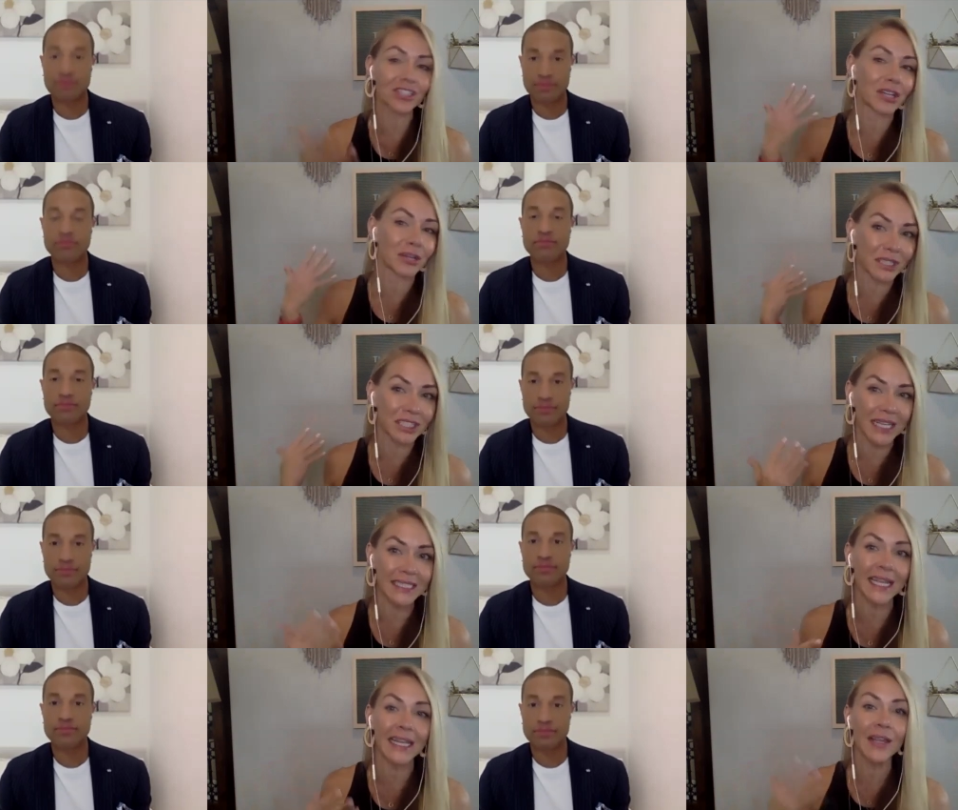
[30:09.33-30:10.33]
Speaker 1: trying to reject
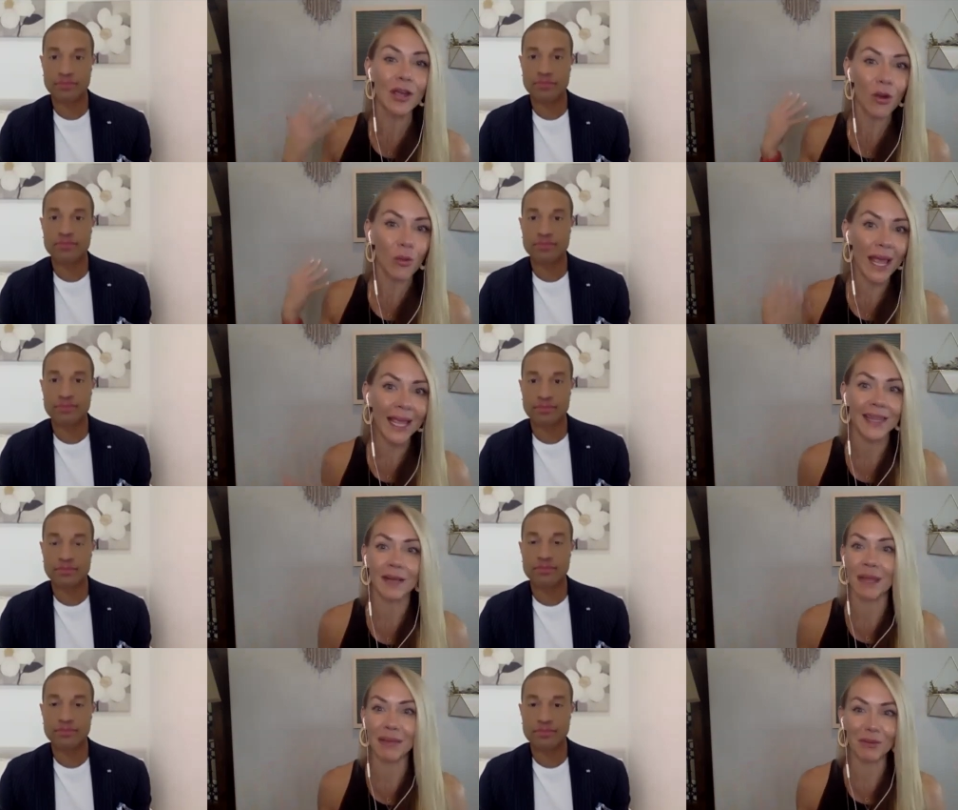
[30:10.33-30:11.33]
it away. And then
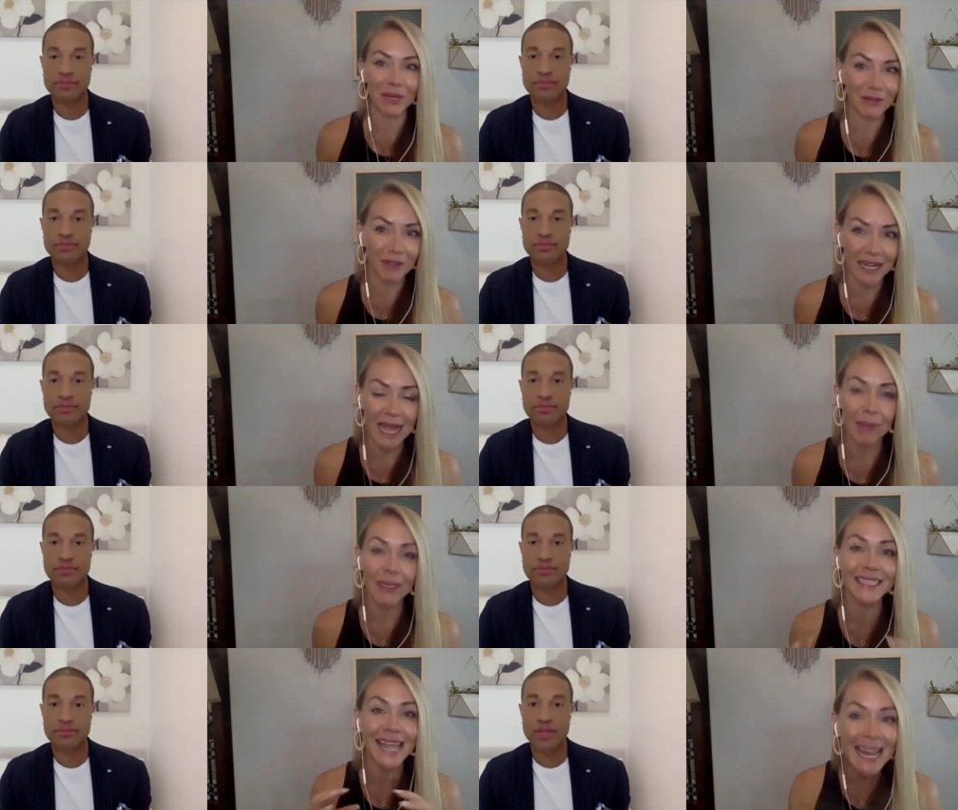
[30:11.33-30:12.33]
maybe we can find
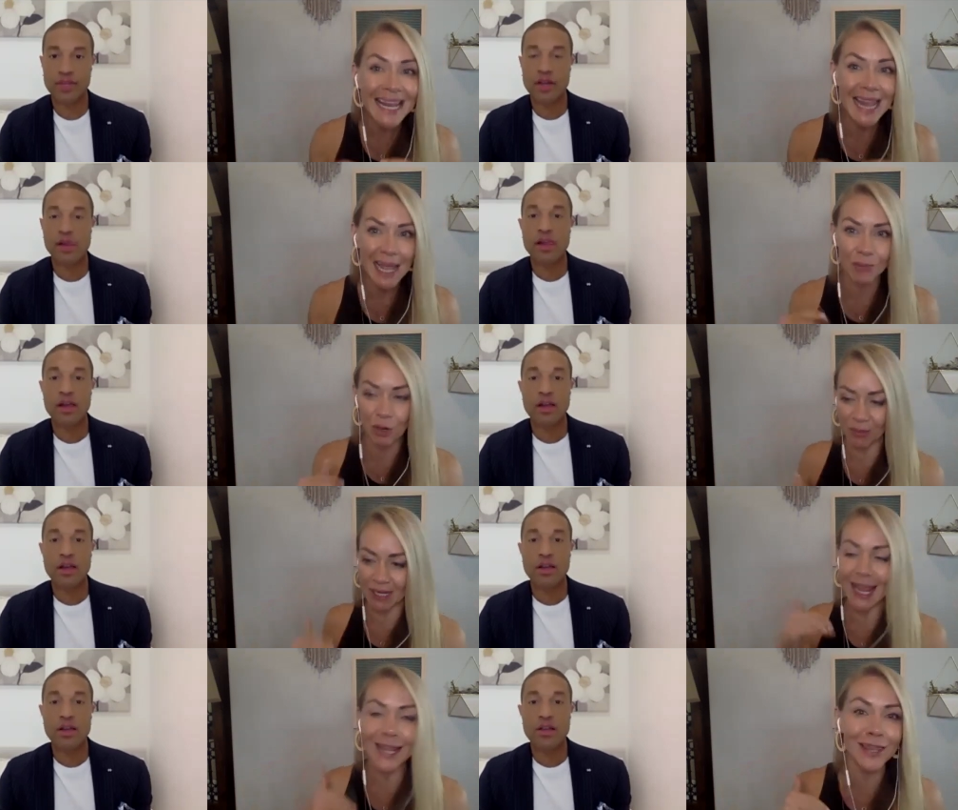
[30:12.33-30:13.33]
happiness in that moment,
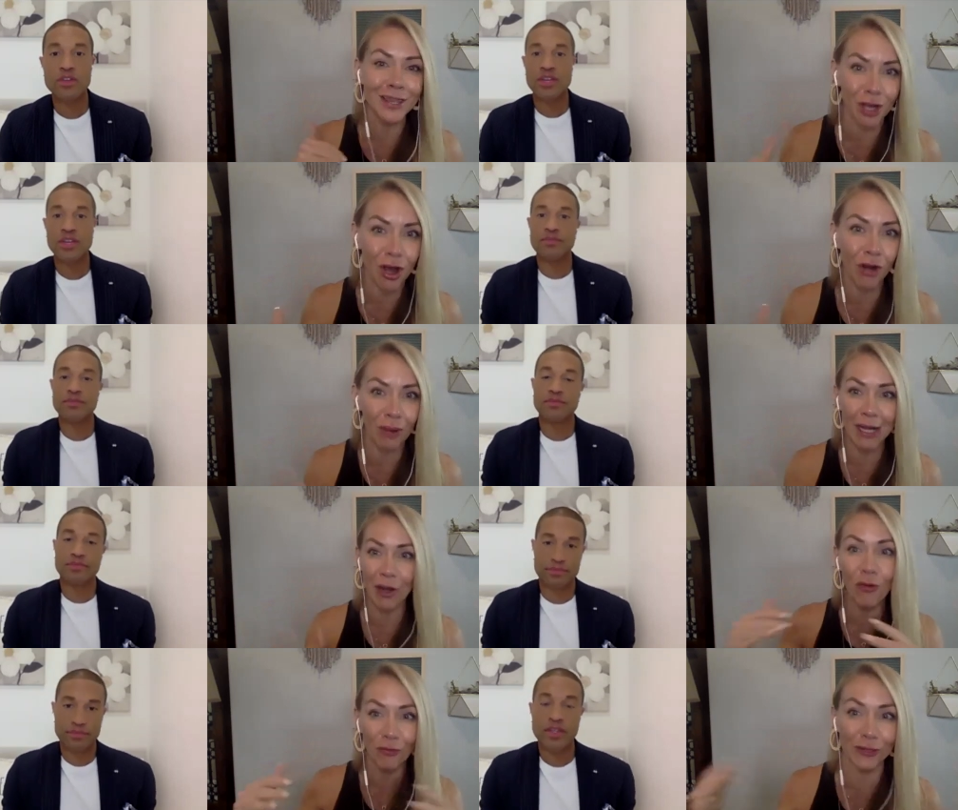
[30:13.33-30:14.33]
in the car ride
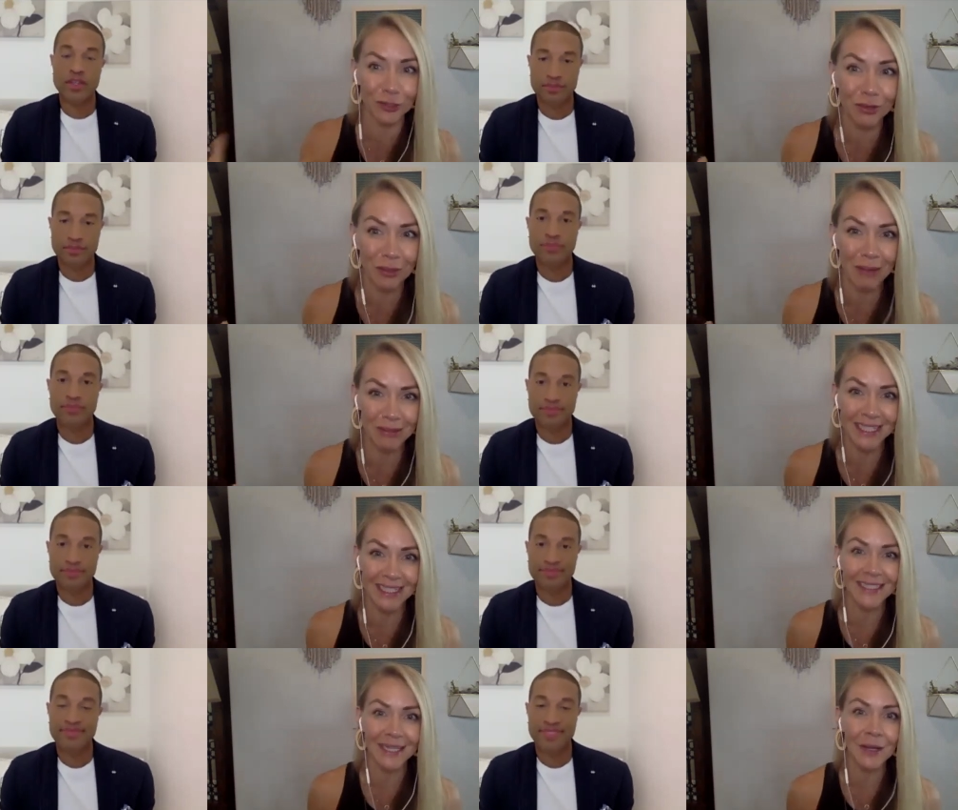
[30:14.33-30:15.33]
over to the
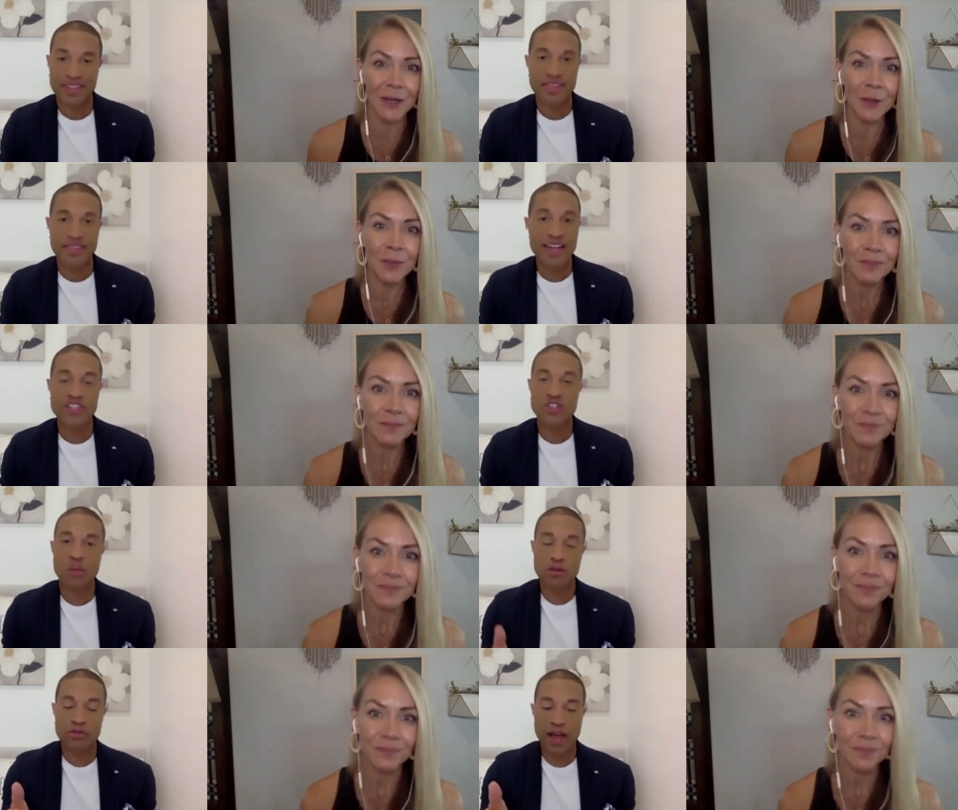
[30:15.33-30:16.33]
mountains.
Speaker 2: That is so
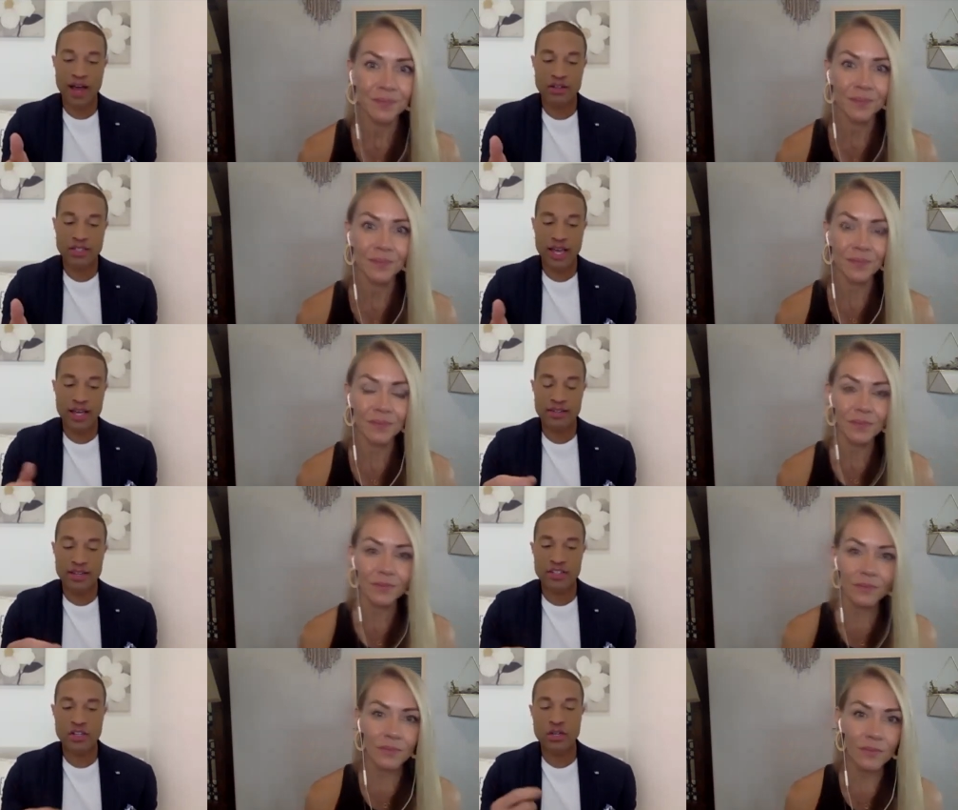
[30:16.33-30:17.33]
profound. And that's a
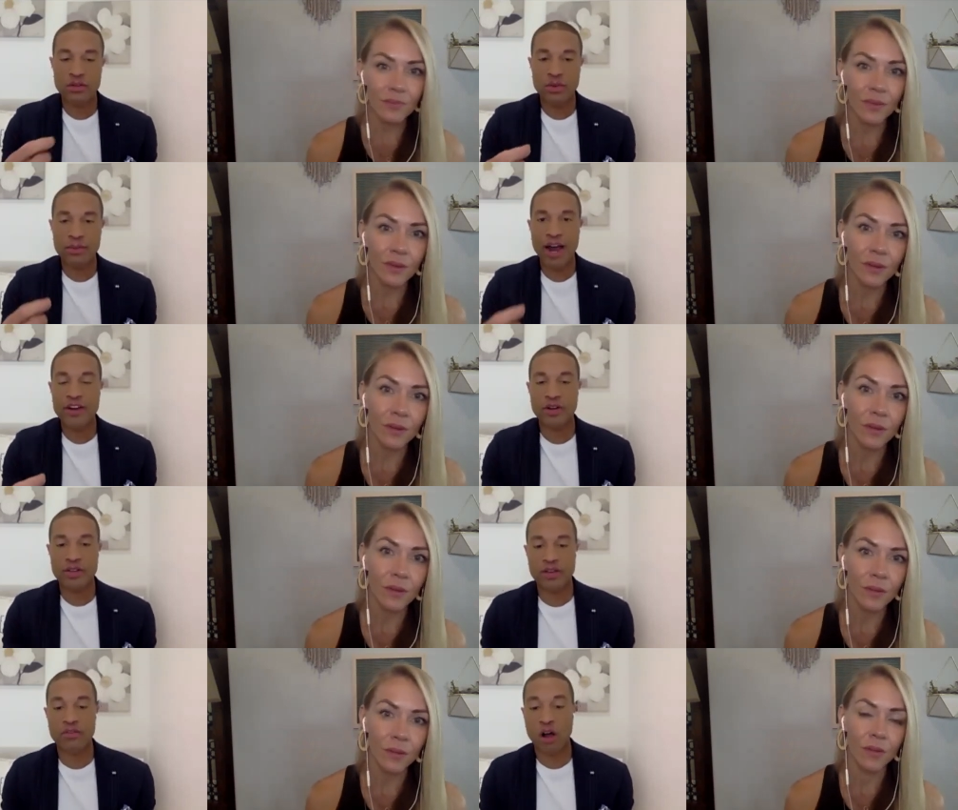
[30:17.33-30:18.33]
good reminder, I think,
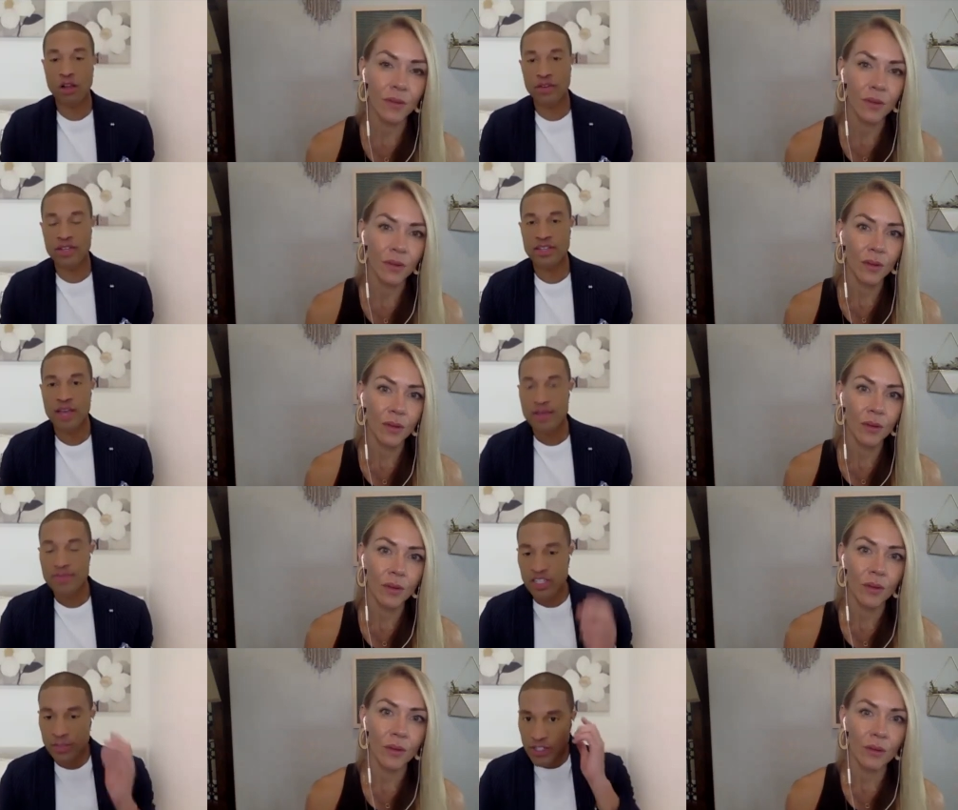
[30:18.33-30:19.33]
for all of us, and
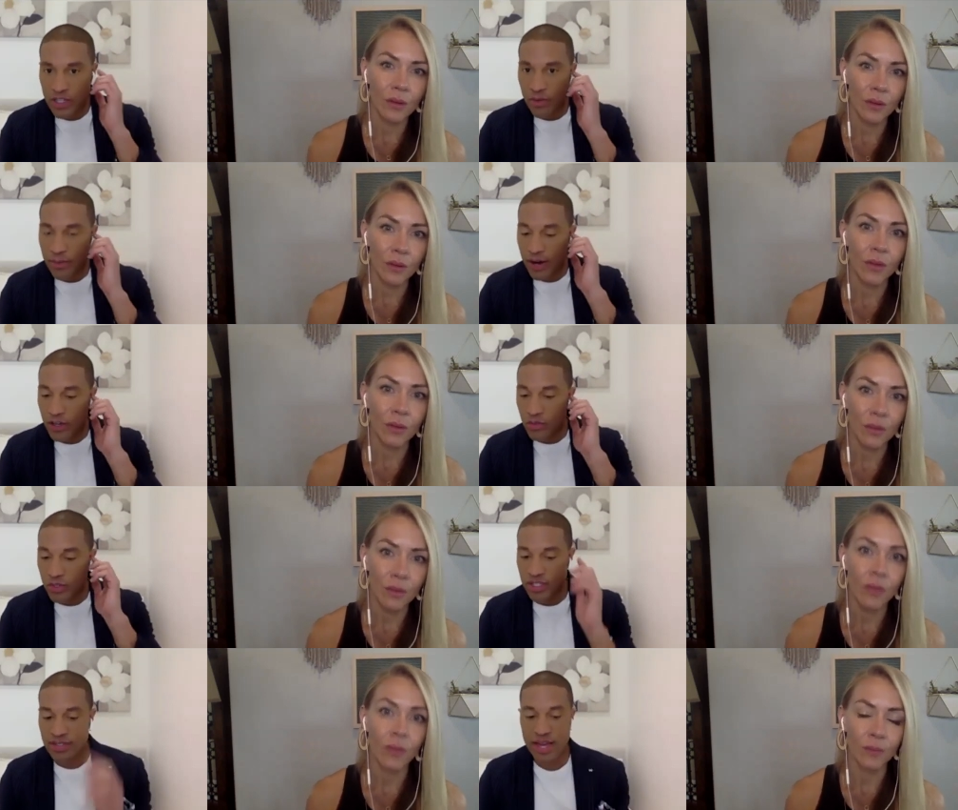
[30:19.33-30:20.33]
especially for parents, which is
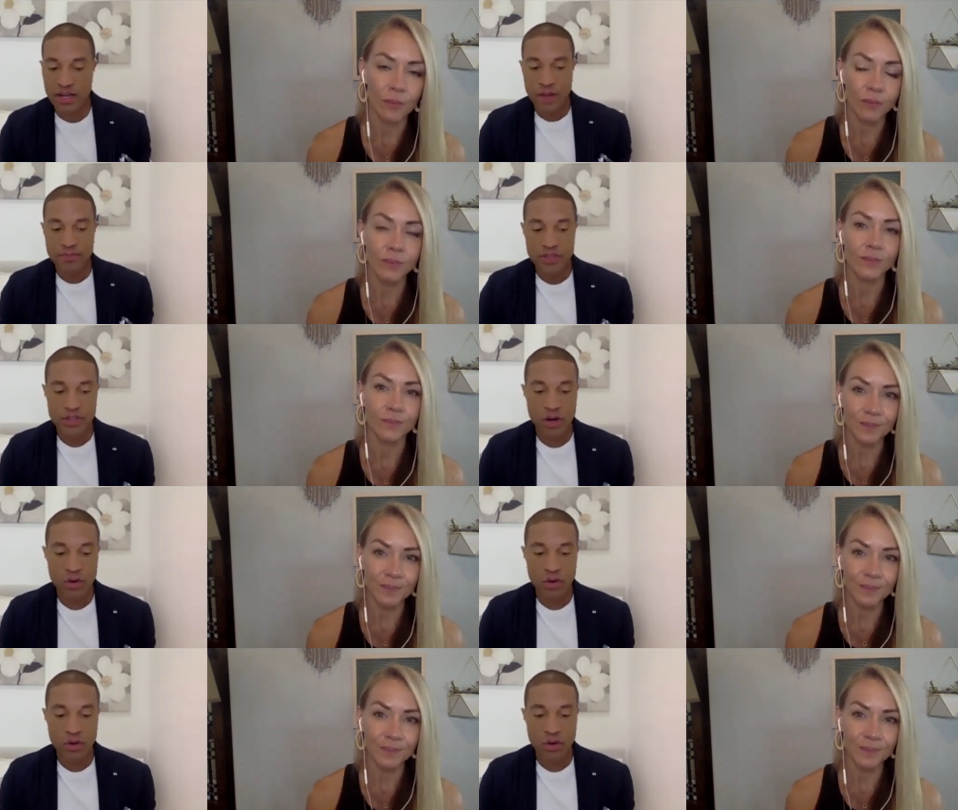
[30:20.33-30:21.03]
that, you know,